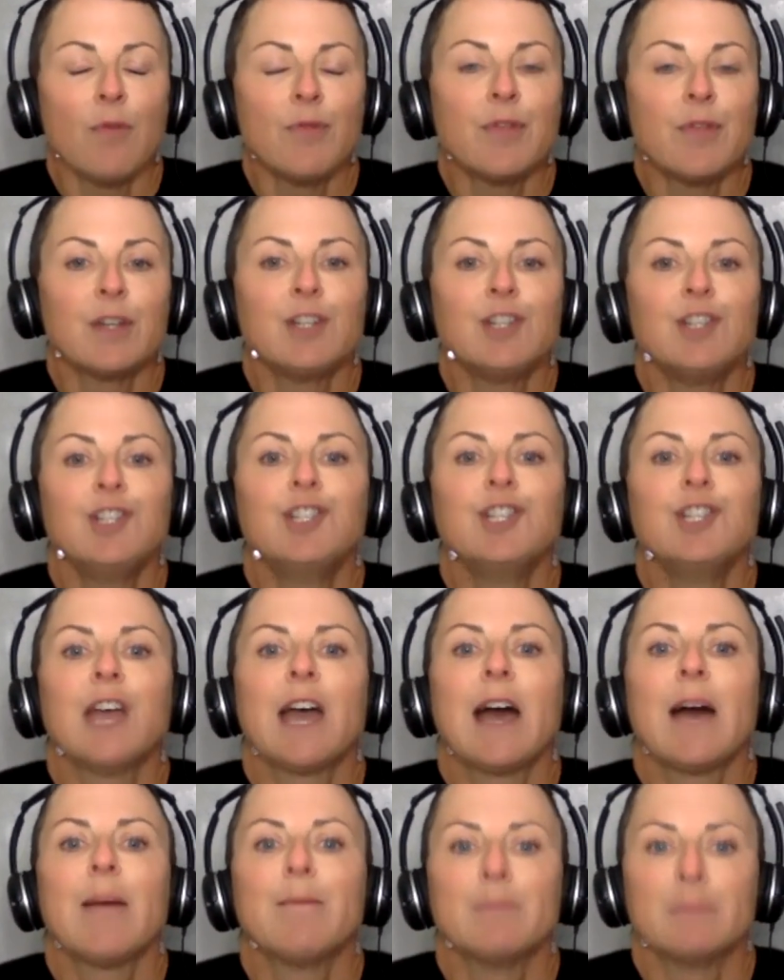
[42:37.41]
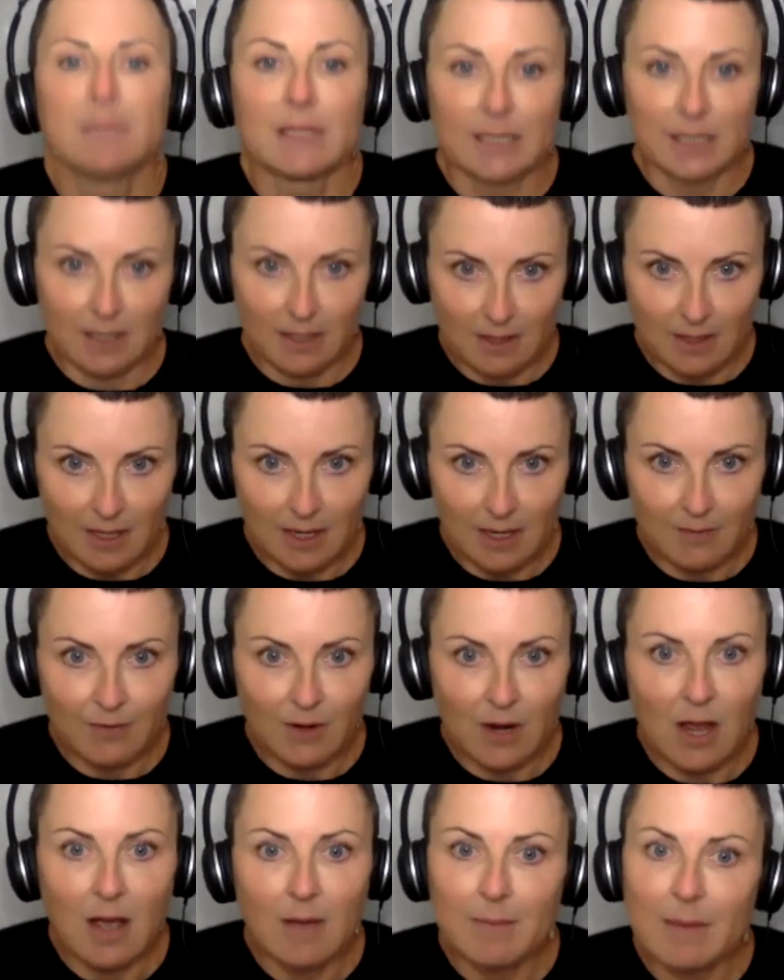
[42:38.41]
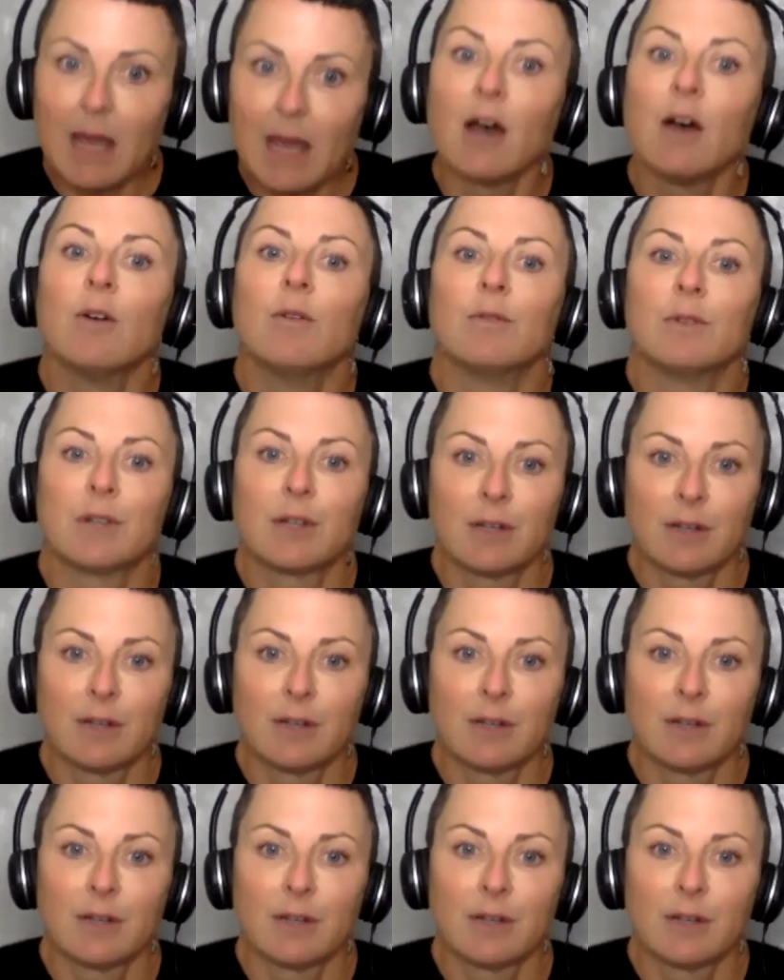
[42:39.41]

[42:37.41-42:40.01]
the gems that have come out